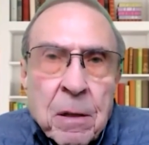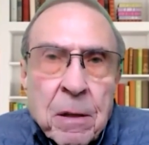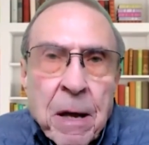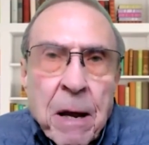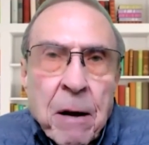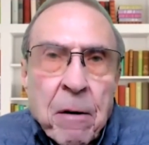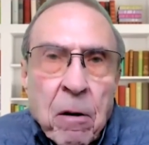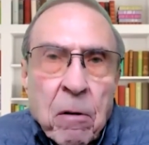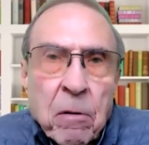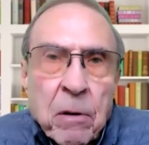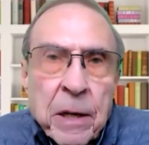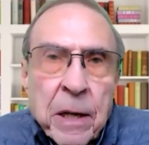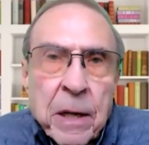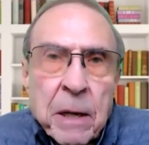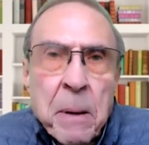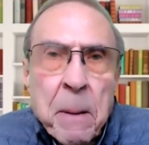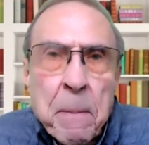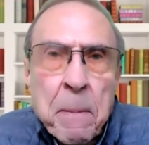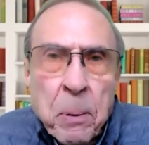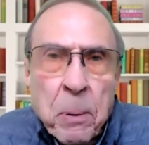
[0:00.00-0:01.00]
They're only
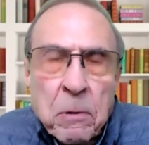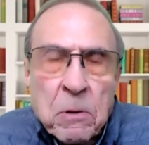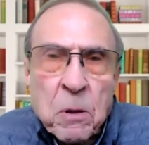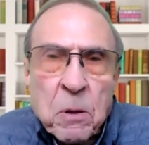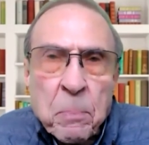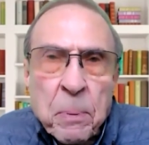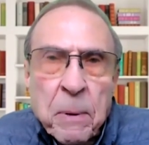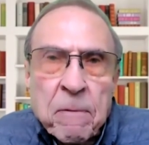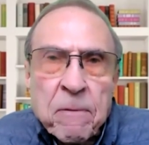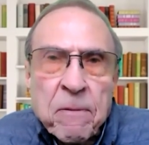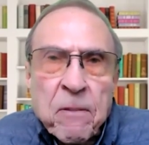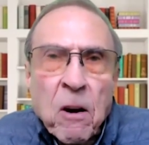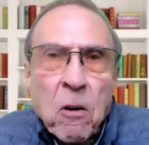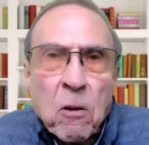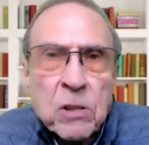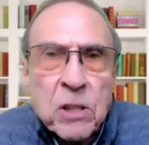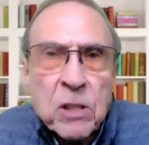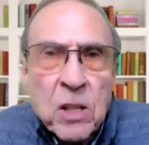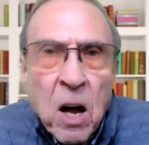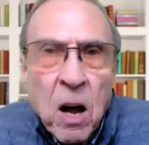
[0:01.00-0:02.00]
going to be put up in
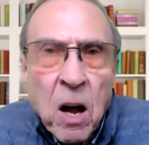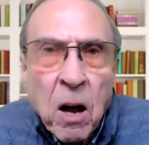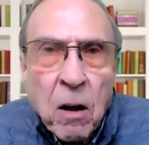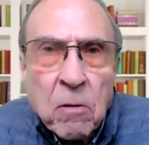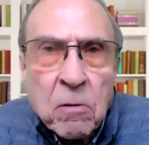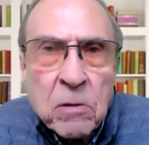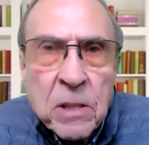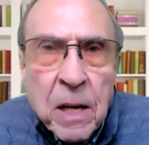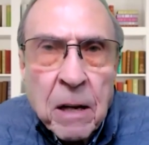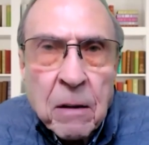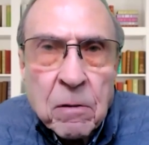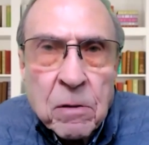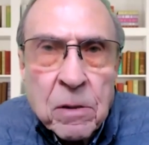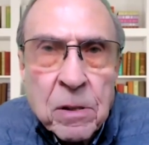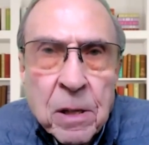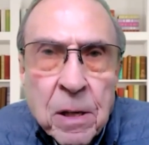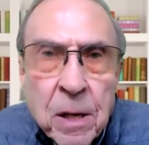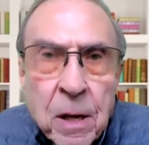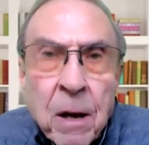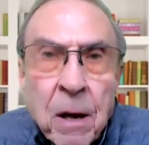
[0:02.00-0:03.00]
four star hotels.
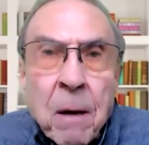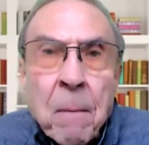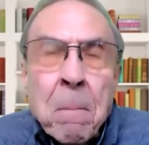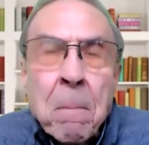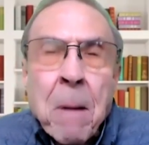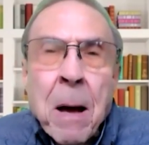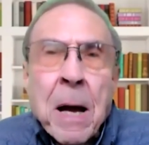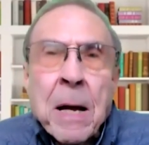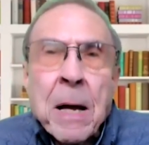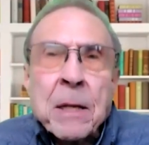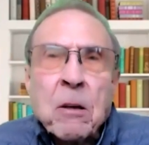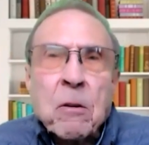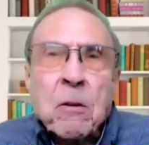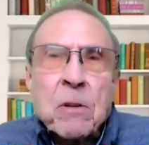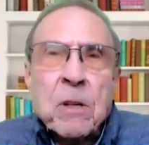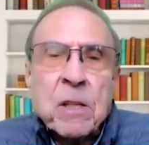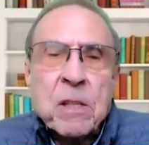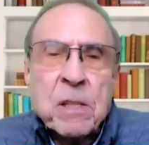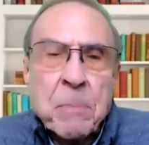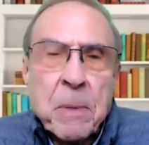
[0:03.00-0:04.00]
My
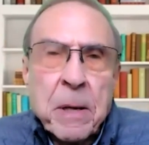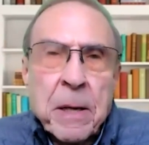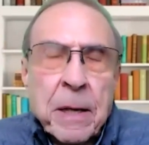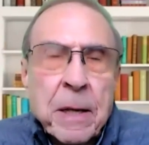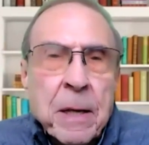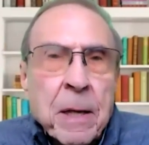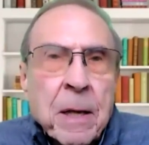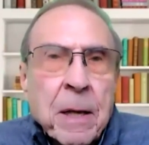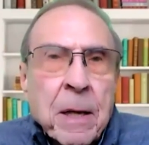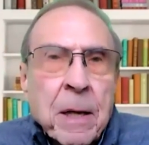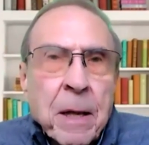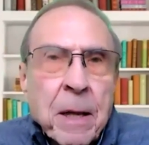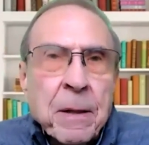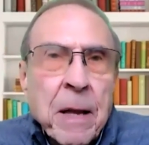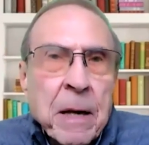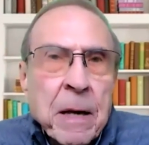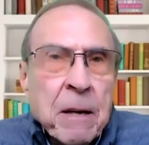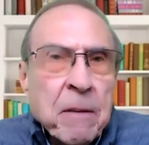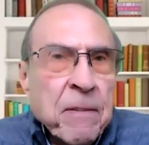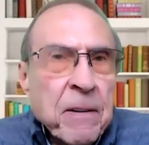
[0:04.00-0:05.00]
goodness me, and
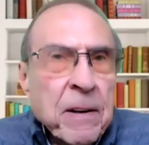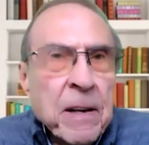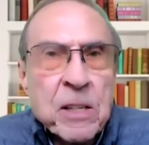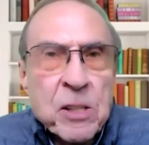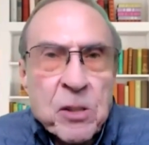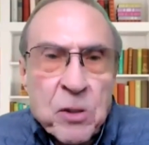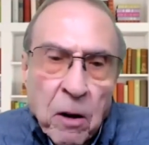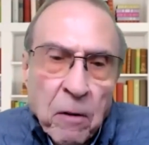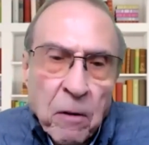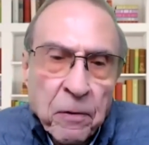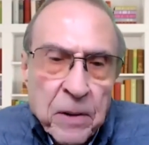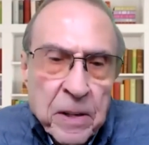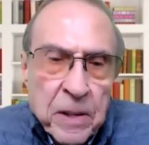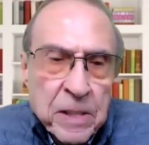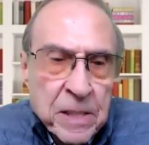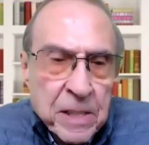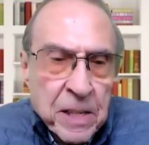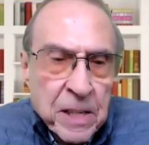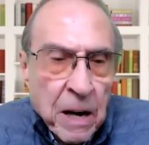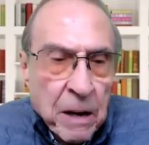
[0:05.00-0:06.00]
then he finished off
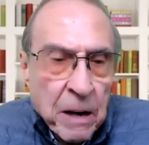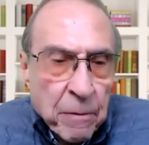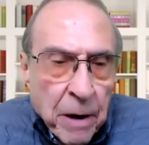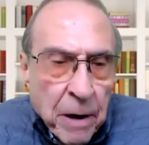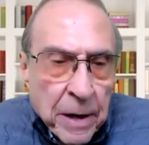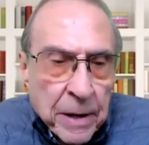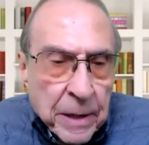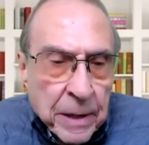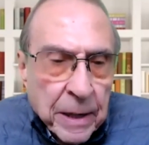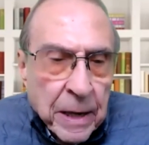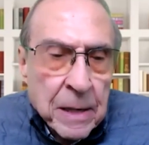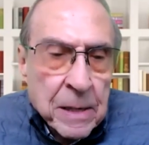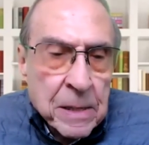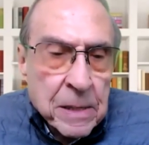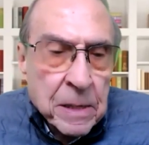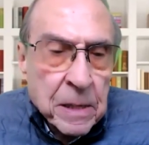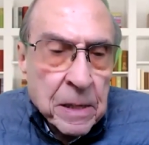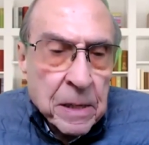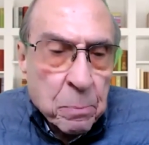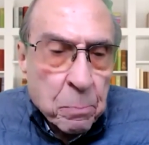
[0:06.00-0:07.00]
this tirade
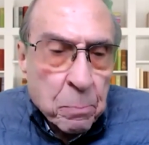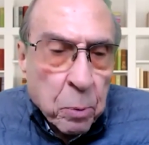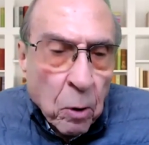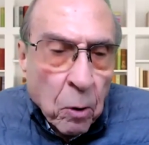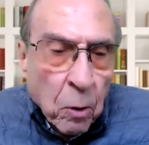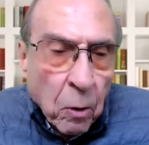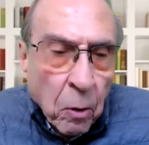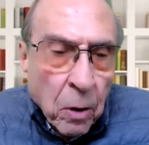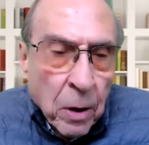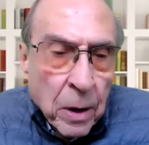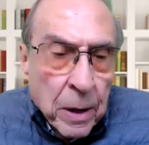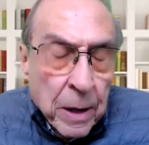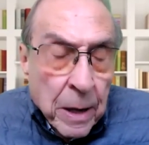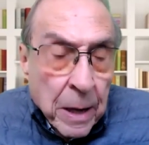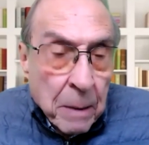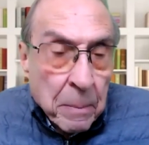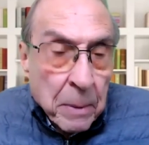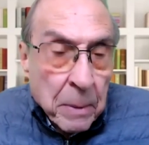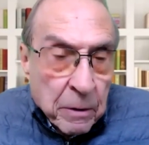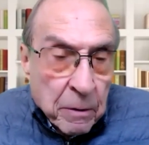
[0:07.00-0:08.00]
against these poor
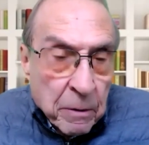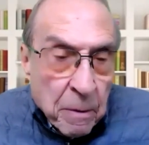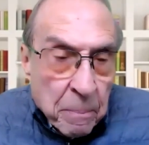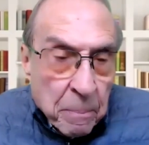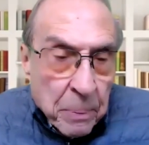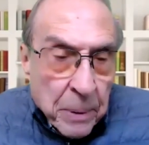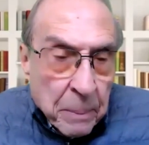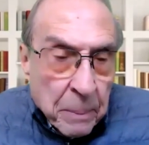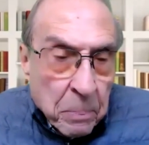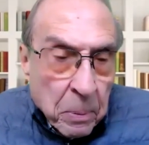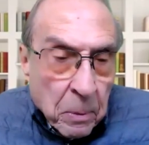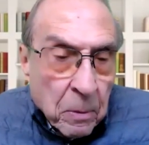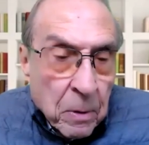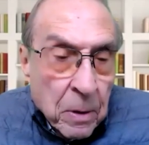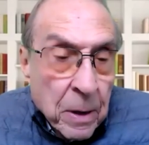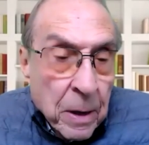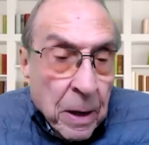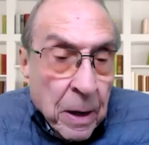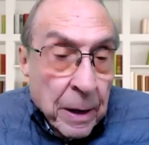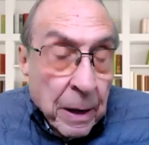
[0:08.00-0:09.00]
immigrant
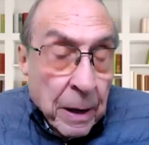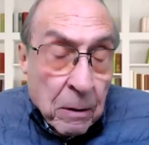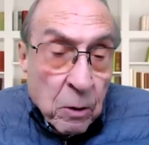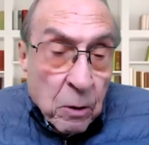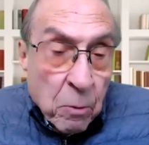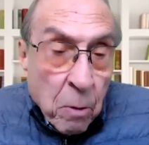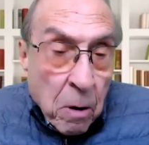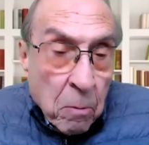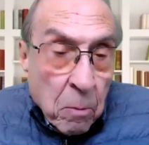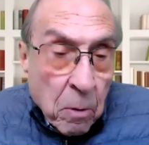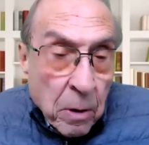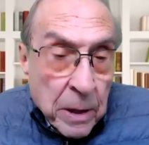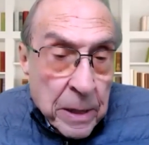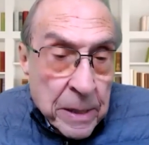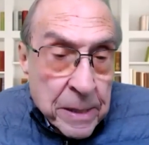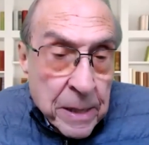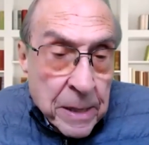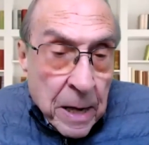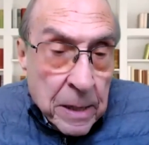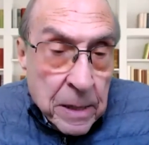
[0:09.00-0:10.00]
people. And I'll quote what he
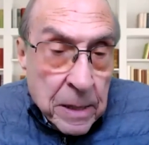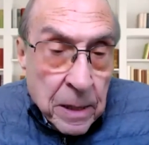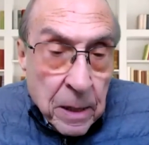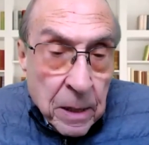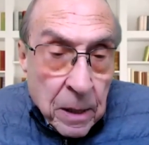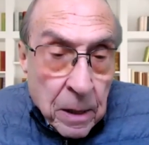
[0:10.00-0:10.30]
said